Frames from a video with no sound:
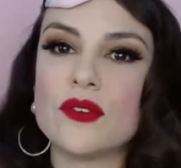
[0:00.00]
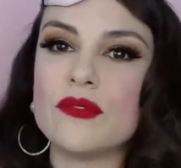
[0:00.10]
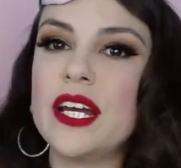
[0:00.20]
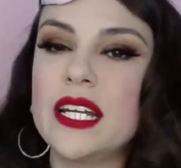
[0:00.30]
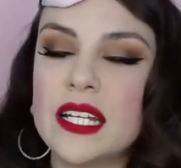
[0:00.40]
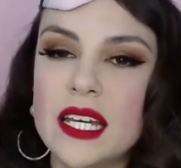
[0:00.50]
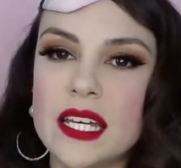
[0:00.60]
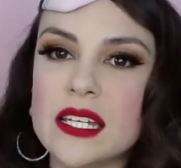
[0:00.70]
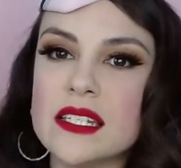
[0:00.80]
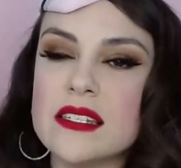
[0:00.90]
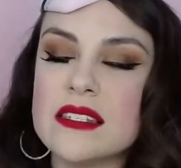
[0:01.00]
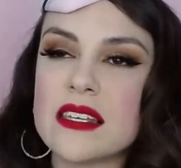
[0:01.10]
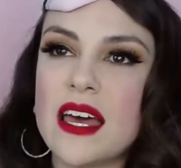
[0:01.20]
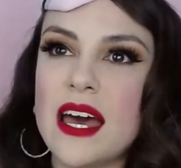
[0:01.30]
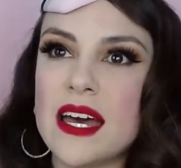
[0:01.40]
great it
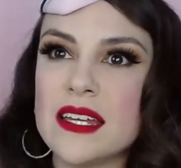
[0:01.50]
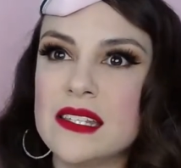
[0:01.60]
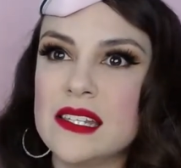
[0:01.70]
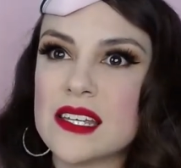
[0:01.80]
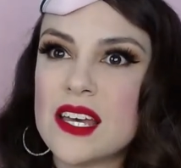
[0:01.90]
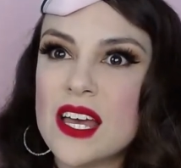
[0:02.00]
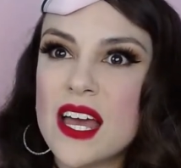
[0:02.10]
is and